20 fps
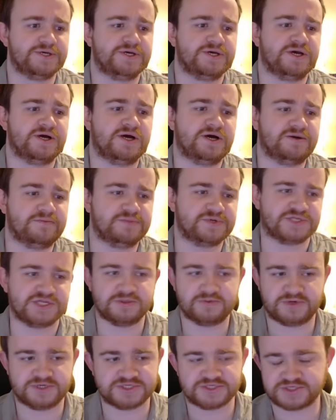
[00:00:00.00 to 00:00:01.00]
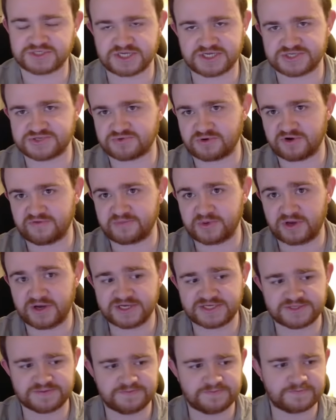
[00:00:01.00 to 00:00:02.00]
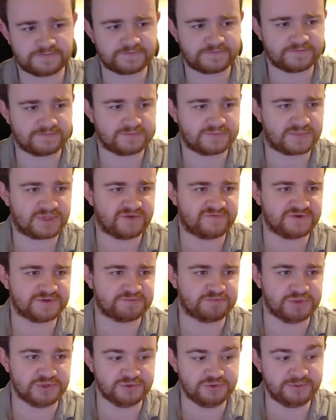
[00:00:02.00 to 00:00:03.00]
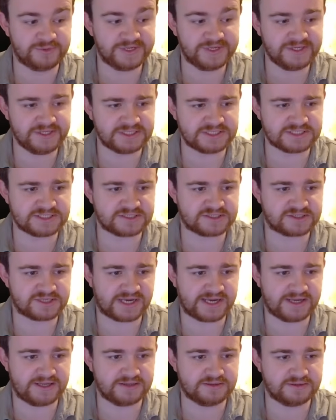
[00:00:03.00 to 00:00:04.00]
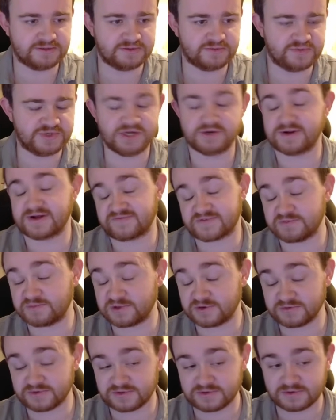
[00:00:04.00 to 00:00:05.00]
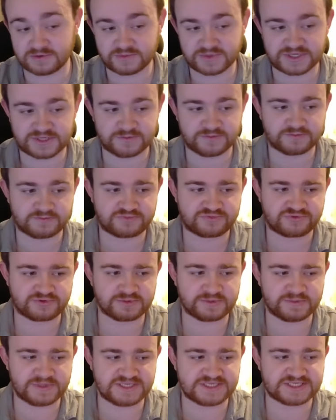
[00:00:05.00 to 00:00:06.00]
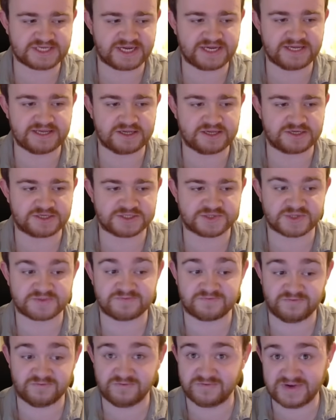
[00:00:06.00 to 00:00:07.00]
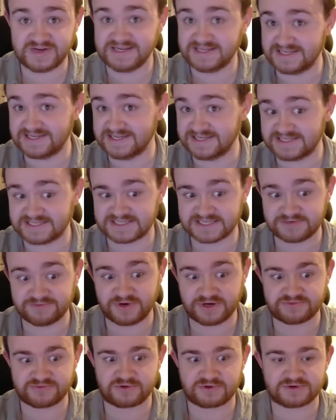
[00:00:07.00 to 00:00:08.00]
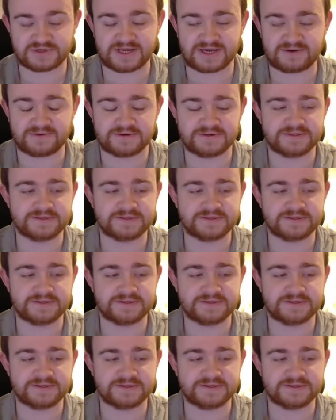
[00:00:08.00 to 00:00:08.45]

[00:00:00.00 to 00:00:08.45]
Because otherwise it just gets drive-byed. If it's Bluebeard, then we don't have to block with Law. We can probably take, because I really need to see Red Rock now.